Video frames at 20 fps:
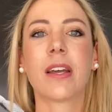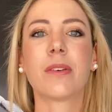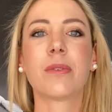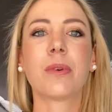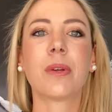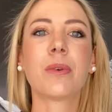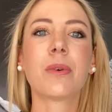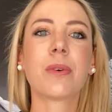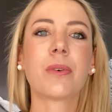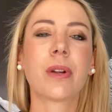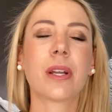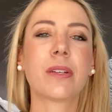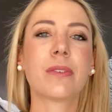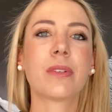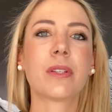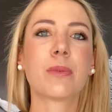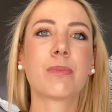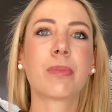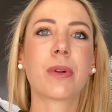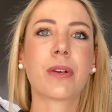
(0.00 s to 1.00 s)
we will run
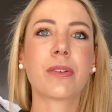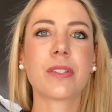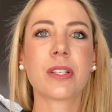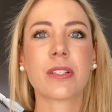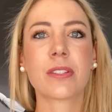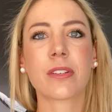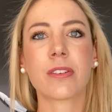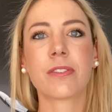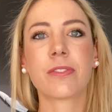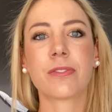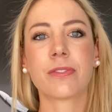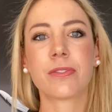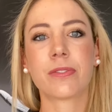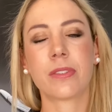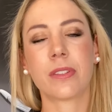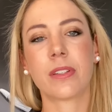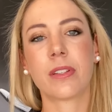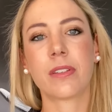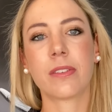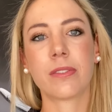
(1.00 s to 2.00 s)
with the process of
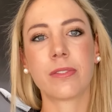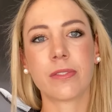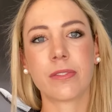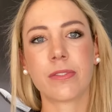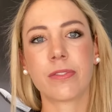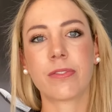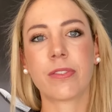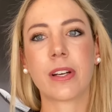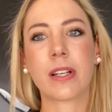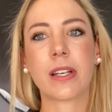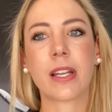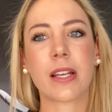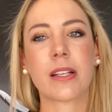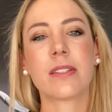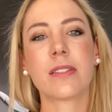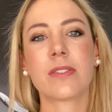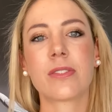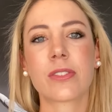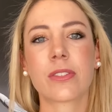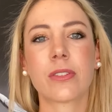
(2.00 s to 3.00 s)
the
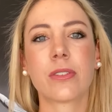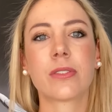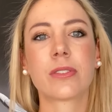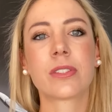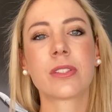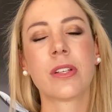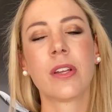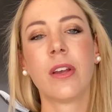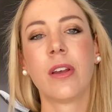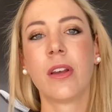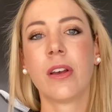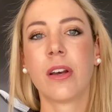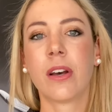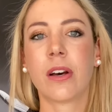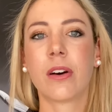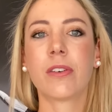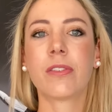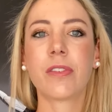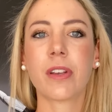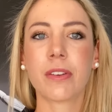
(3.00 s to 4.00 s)
financials
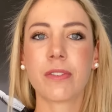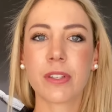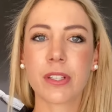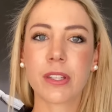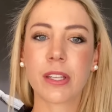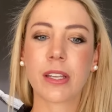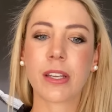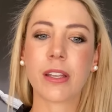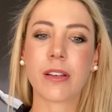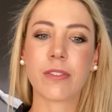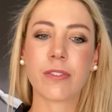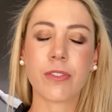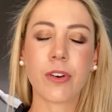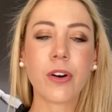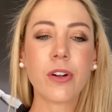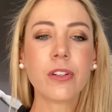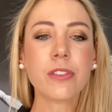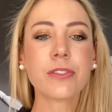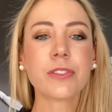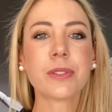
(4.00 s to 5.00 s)
of everything
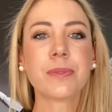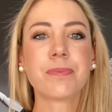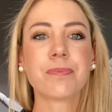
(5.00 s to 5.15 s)
involved.